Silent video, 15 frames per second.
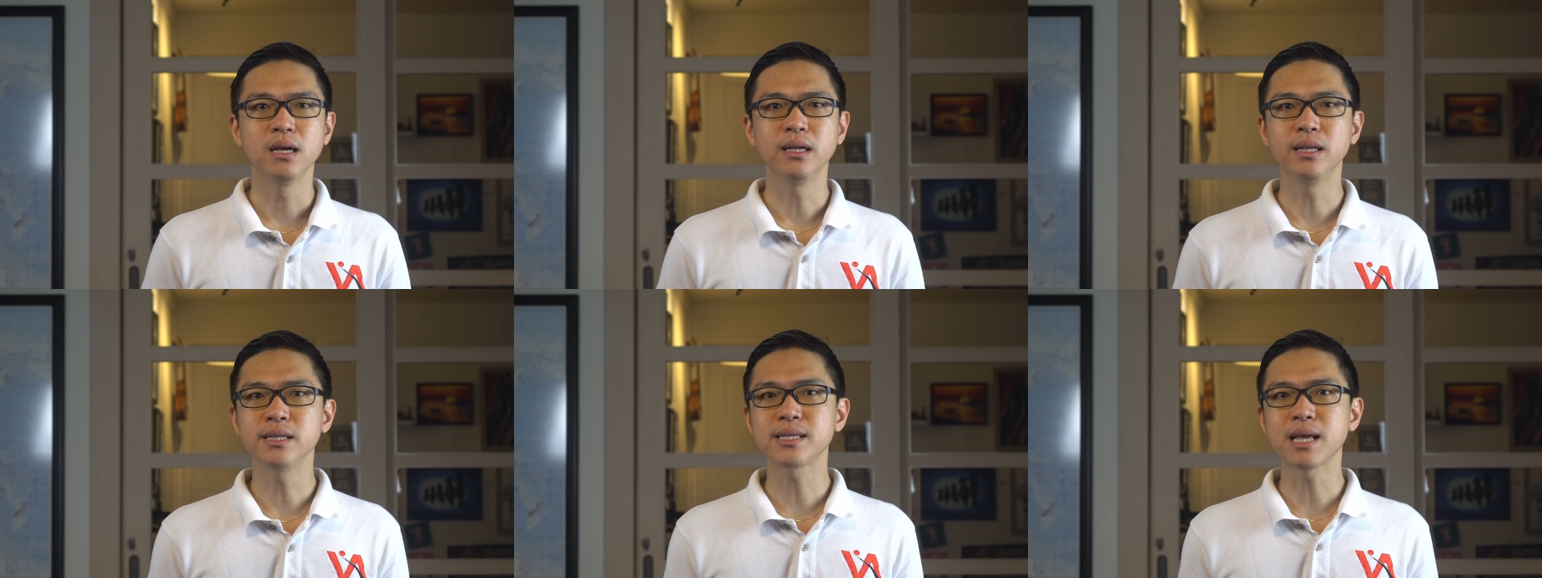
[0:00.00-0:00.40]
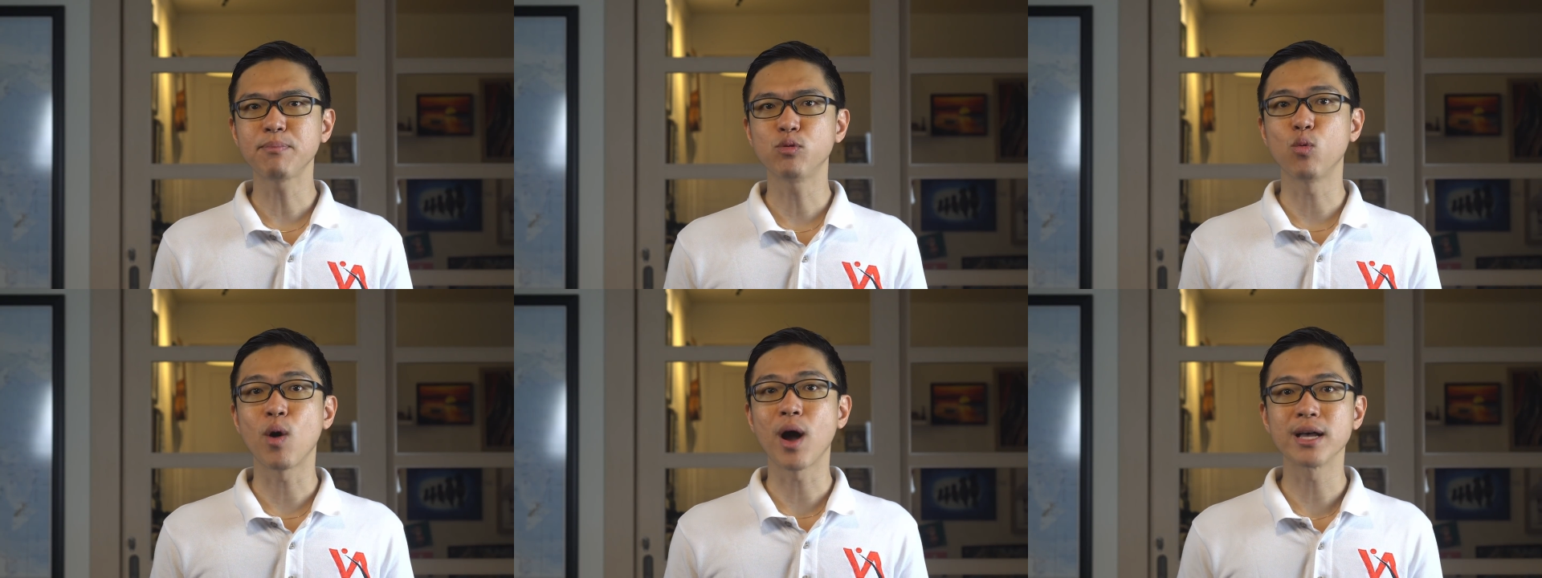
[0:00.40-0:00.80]
It is up
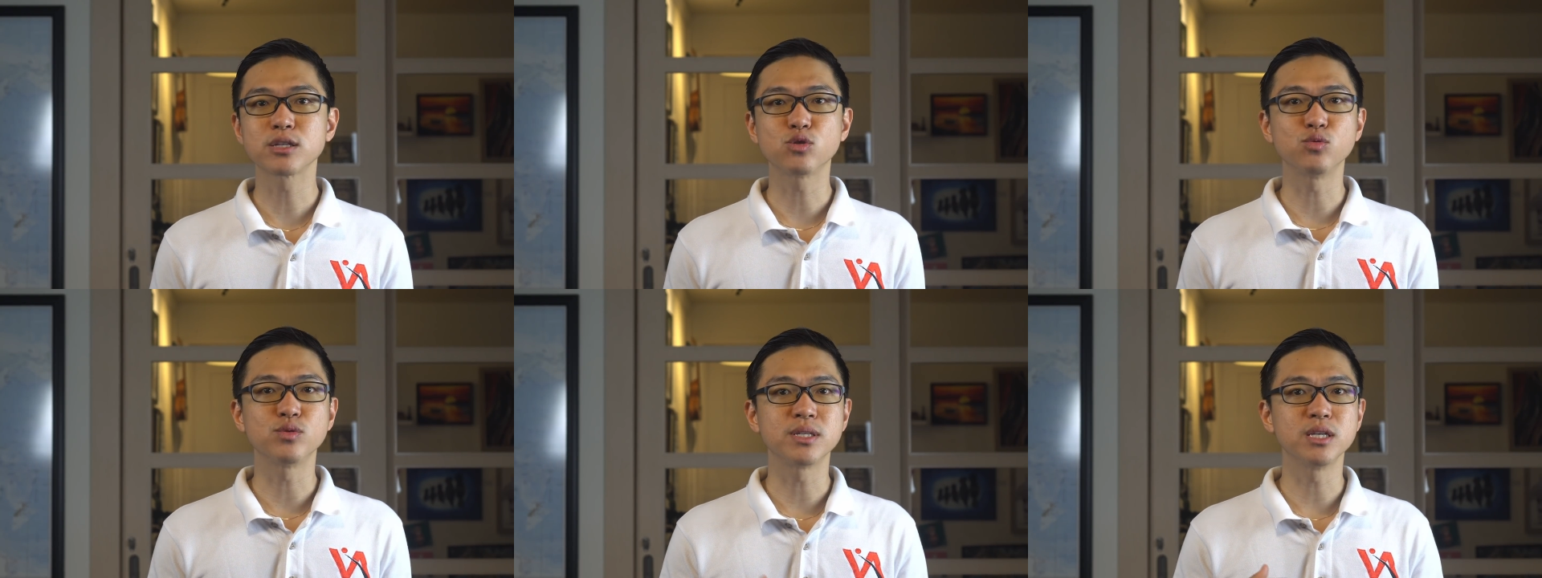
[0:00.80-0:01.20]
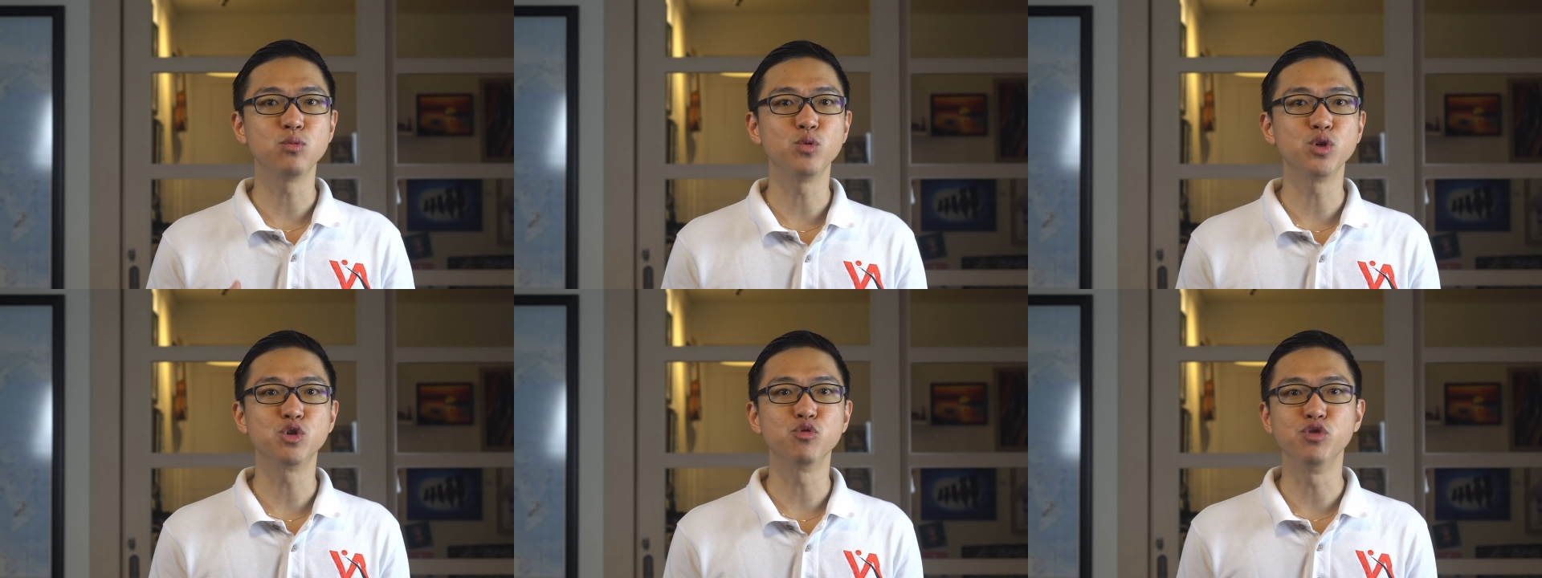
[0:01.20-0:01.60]
to us to see
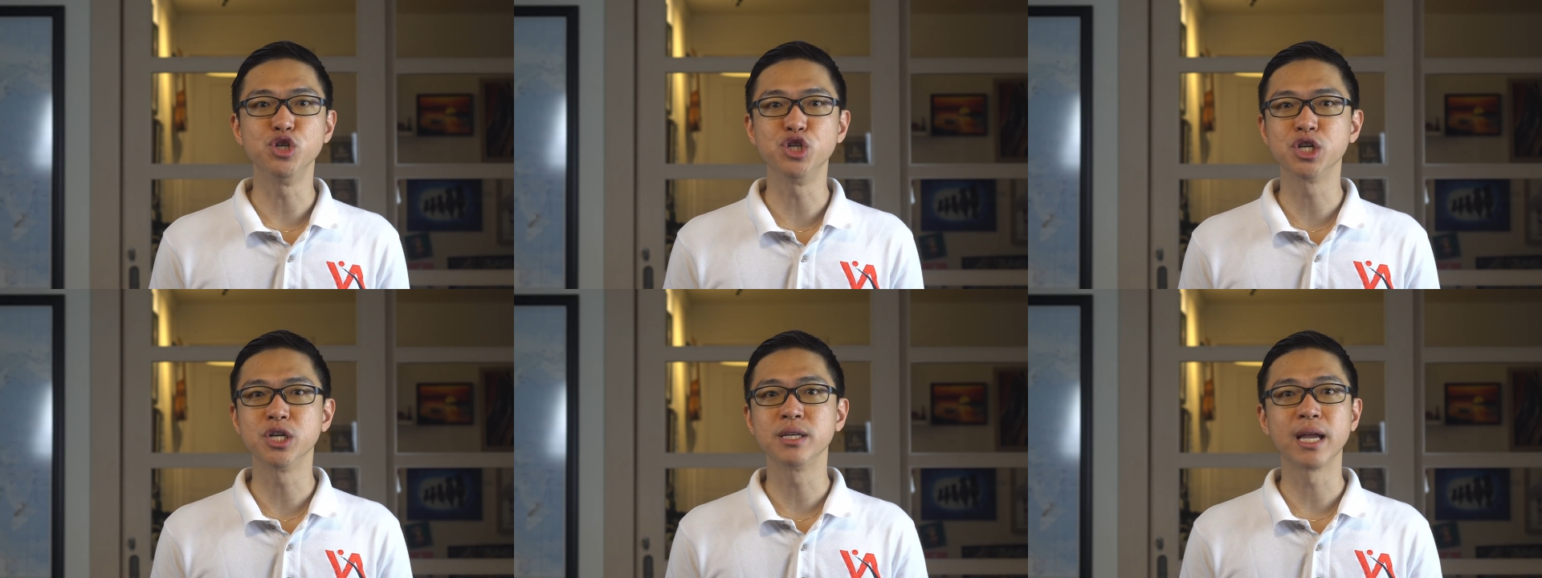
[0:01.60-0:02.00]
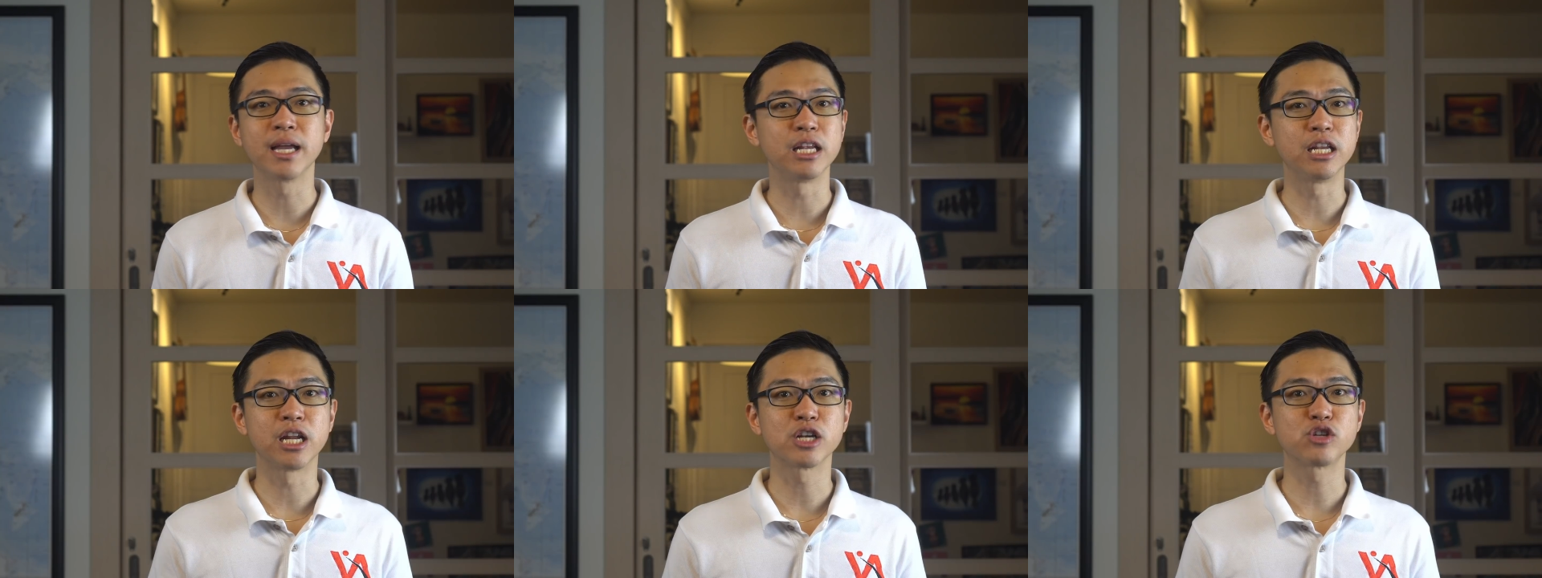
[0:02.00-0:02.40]
which region and
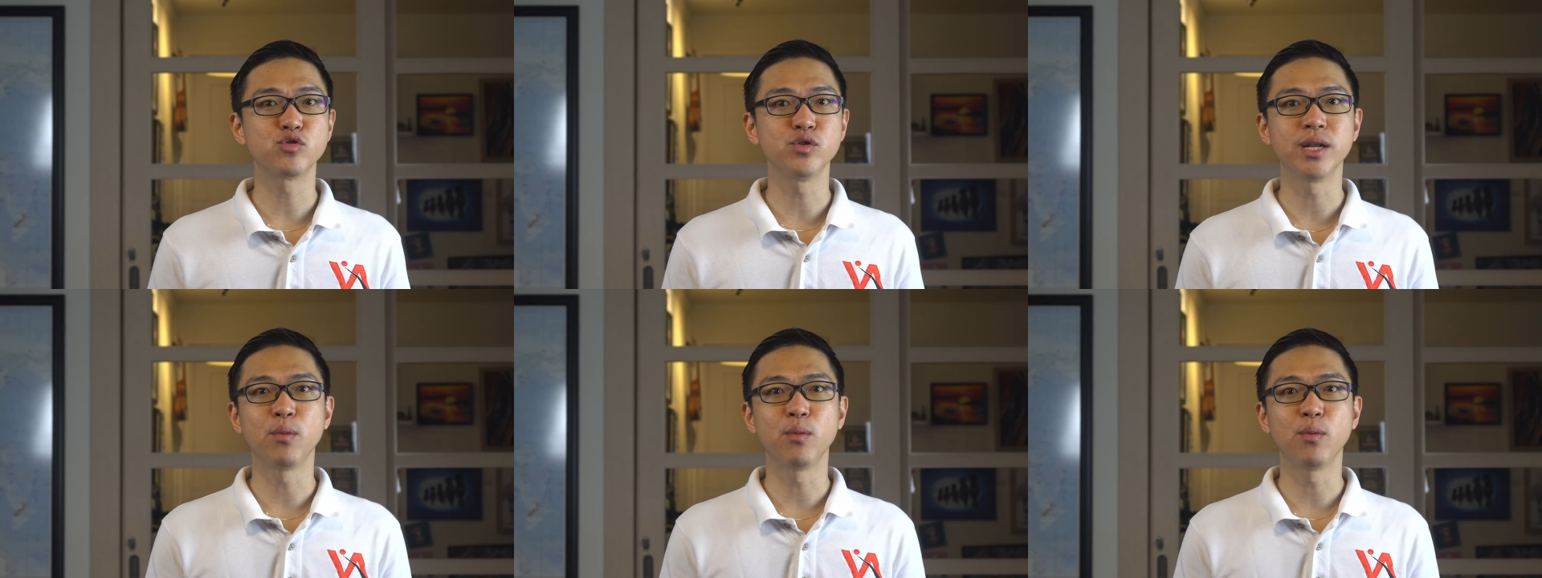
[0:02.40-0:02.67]
industry